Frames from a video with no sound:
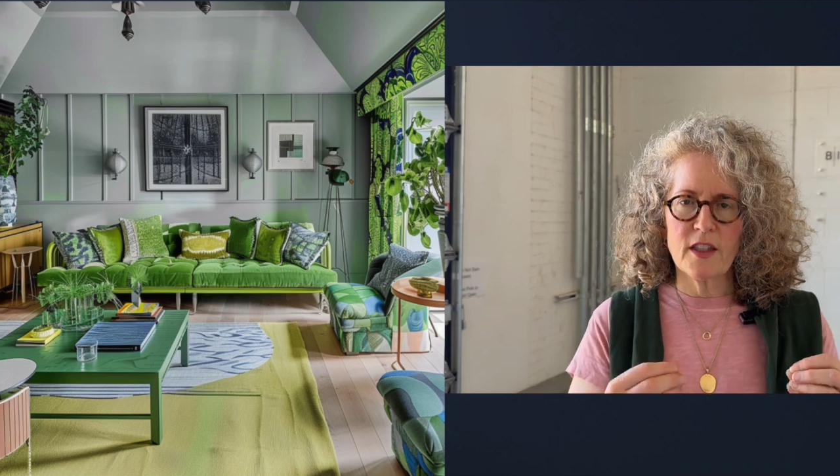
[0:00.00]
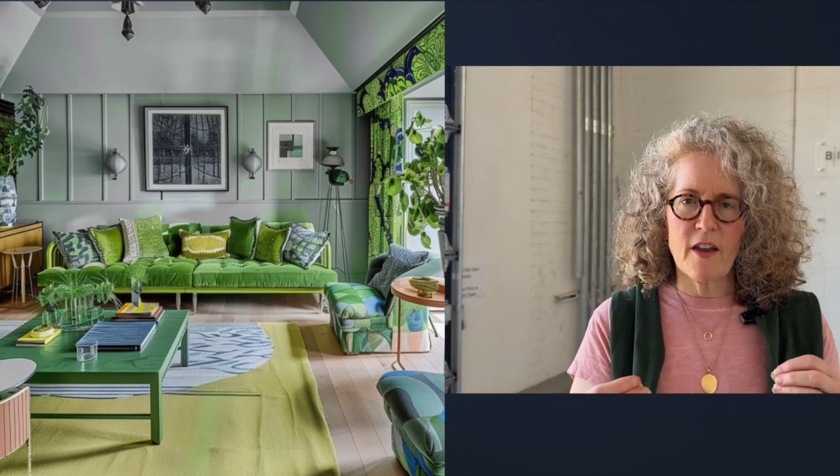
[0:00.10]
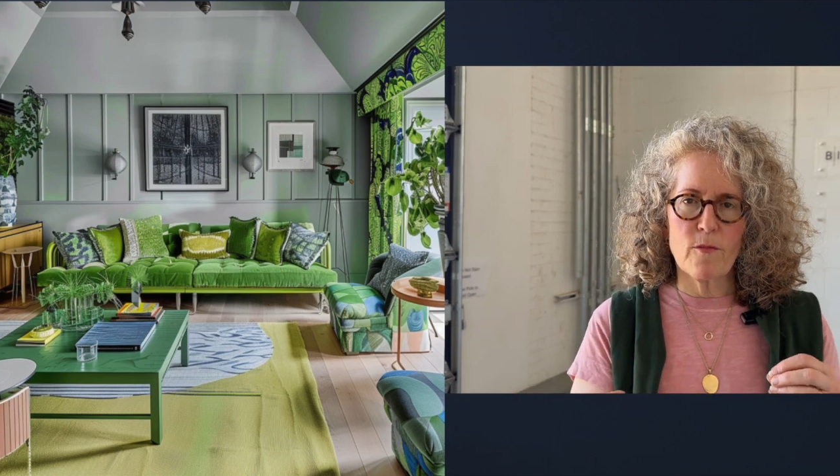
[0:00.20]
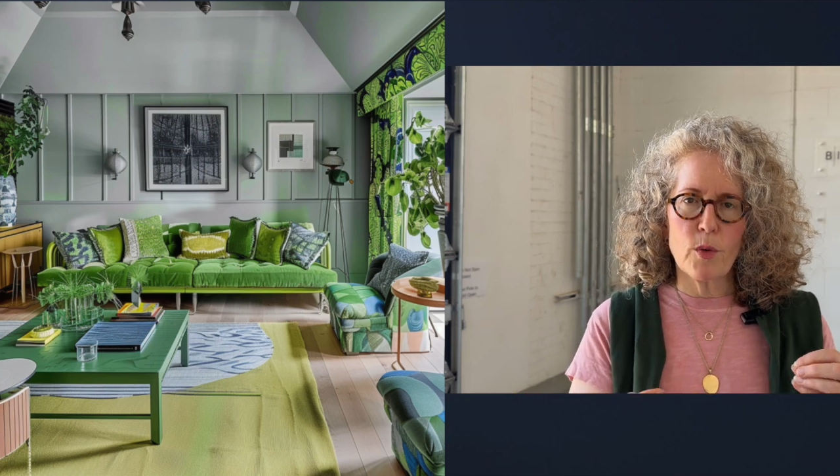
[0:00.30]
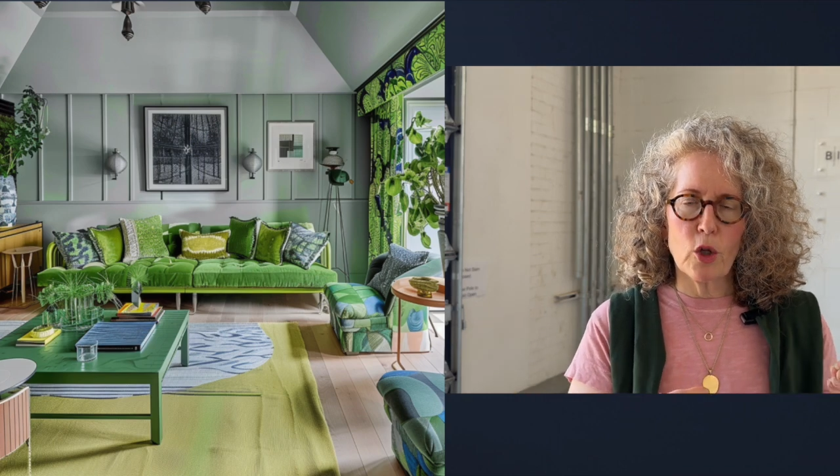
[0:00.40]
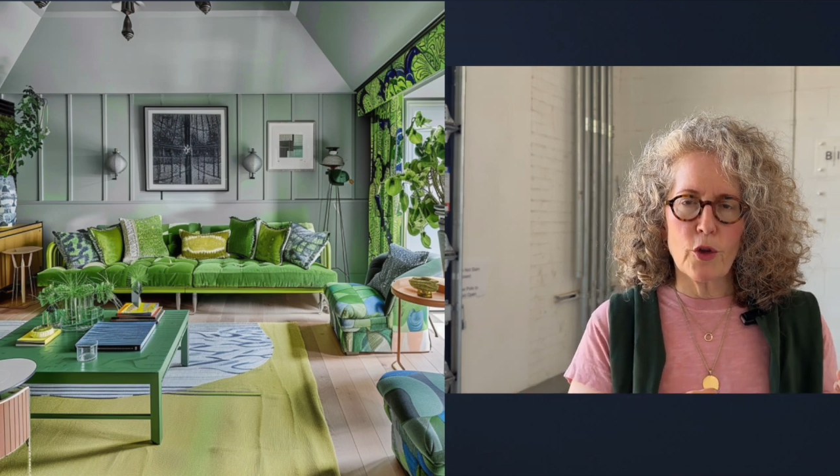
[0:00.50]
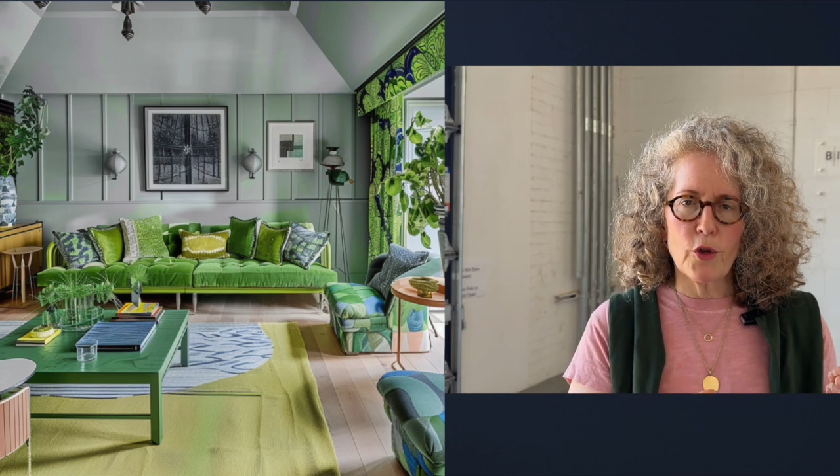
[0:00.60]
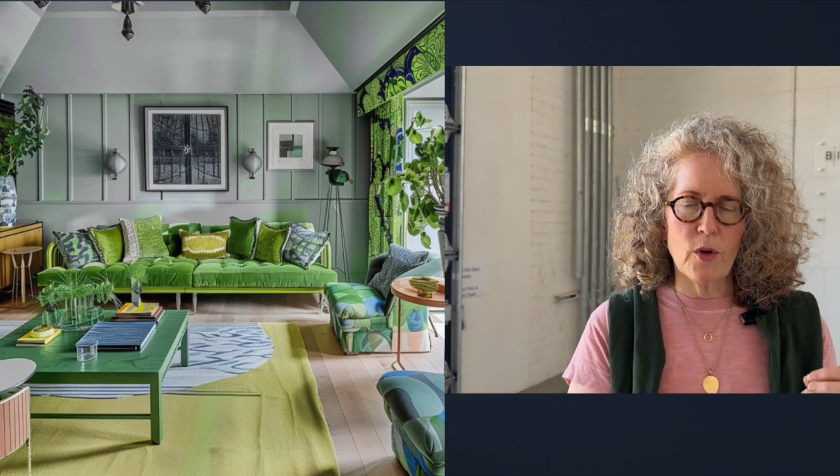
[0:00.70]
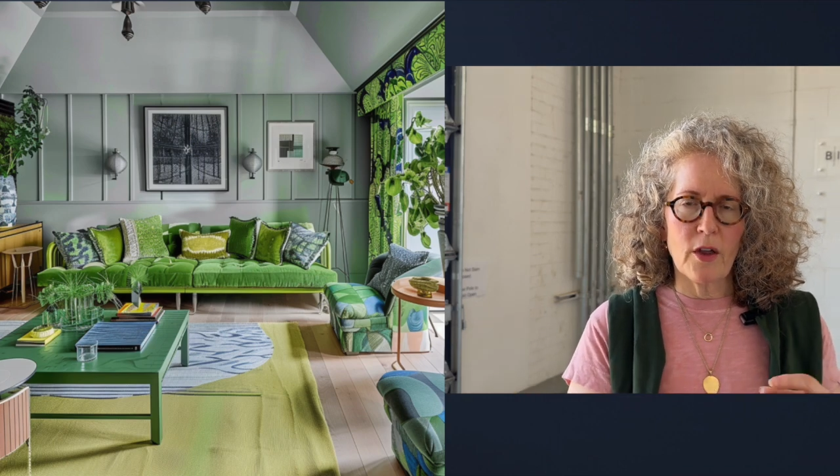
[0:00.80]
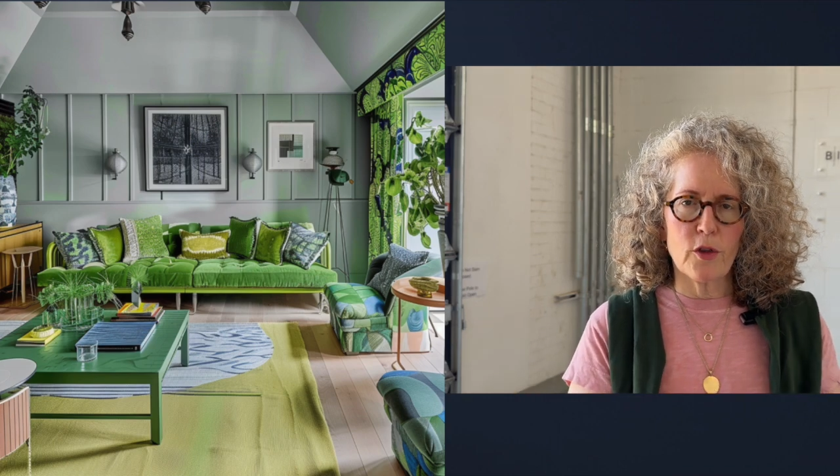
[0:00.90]
they've pulled
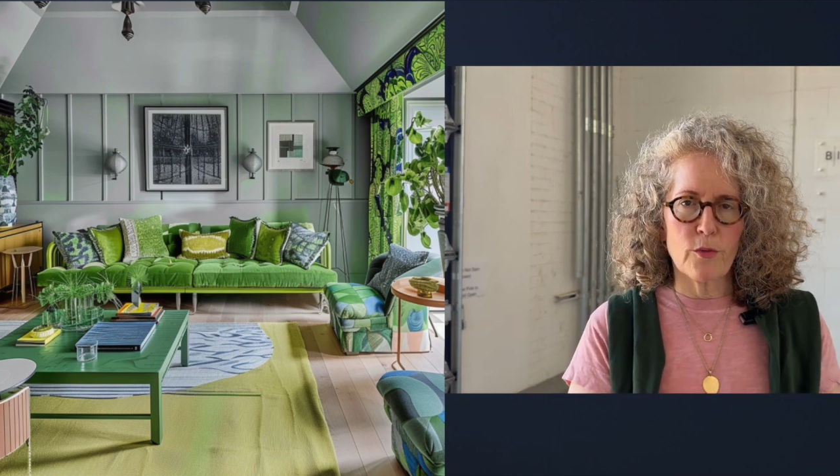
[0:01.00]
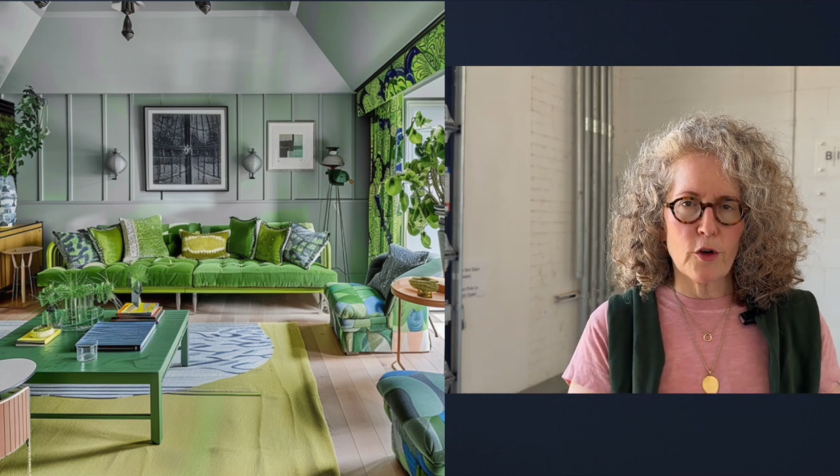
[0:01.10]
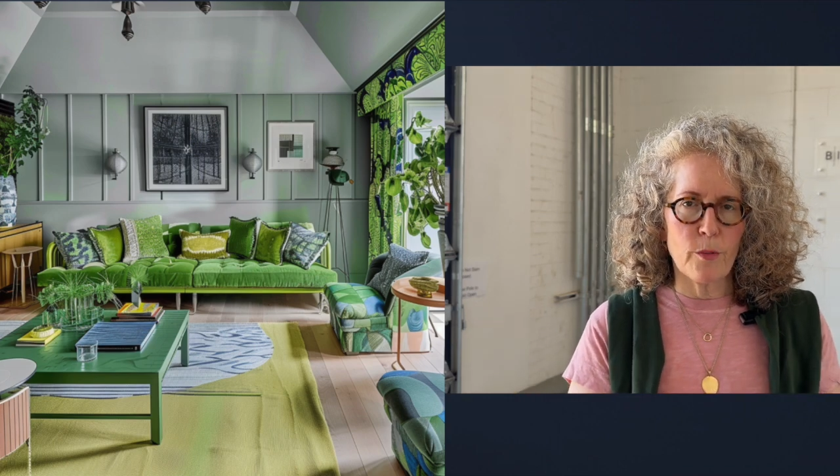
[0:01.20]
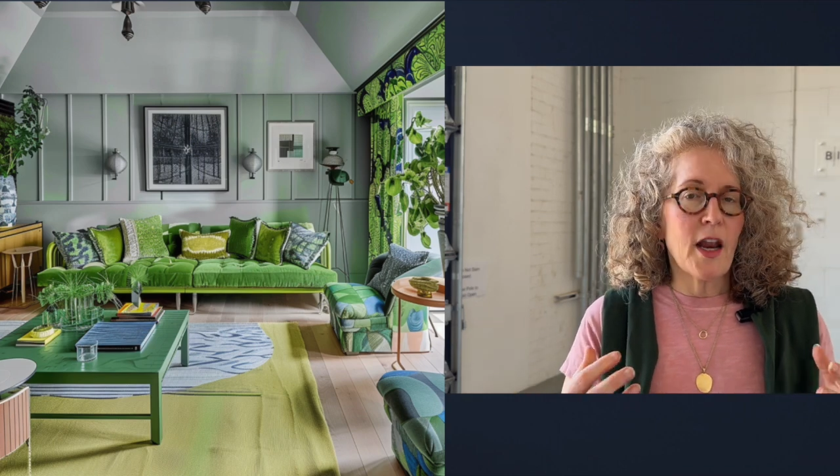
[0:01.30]
throughout the room.